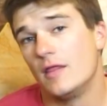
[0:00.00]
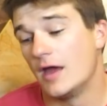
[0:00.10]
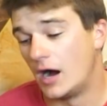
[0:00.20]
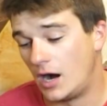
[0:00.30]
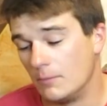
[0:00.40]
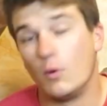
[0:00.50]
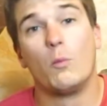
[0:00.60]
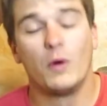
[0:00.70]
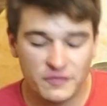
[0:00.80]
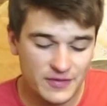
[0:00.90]

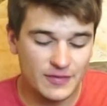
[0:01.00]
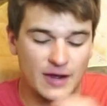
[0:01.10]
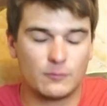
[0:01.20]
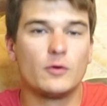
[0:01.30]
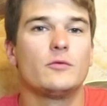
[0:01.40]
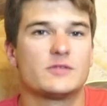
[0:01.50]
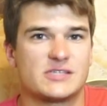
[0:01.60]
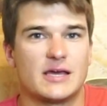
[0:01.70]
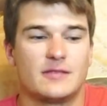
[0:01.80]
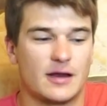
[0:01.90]
One thing that I will
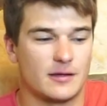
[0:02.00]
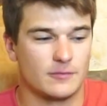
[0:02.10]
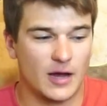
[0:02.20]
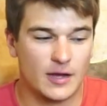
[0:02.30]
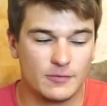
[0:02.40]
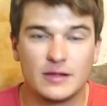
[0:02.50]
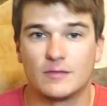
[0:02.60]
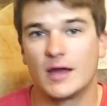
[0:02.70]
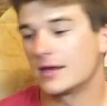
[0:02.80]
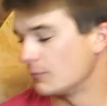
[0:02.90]
say that I really
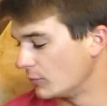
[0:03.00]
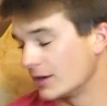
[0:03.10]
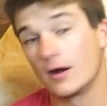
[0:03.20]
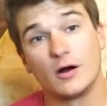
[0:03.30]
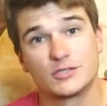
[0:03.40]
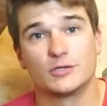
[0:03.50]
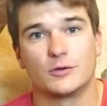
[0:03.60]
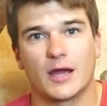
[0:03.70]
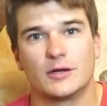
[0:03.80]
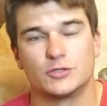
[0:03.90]
like, and what also
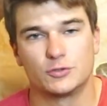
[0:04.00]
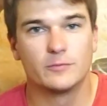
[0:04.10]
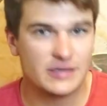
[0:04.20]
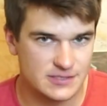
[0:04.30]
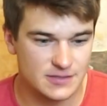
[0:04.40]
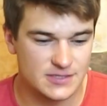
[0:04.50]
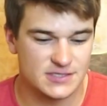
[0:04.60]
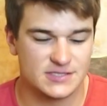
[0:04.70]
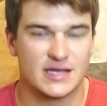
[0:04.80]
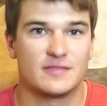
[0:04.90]
kind of drew me to this,
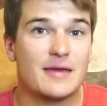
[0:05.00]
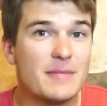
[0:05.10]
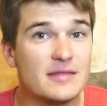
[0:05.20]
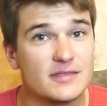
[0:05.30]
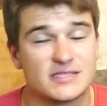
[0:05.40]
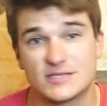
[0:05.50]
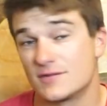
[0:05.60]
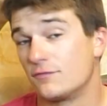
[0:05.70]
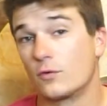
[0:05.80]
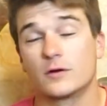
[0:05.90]
is that they made this as
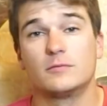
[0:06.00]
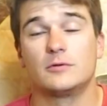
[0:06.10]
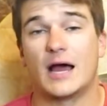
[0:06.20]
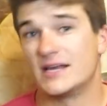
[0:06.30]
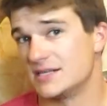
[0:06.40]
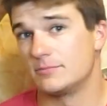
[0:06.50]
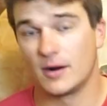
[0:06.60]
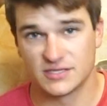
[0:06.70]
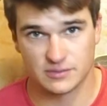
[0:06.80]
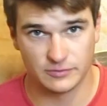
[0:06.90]
affordable as they
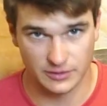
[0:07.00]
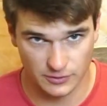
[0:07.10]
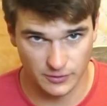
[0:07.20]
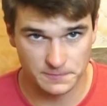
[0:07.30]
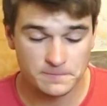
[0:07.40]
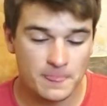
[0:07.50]
possibly could.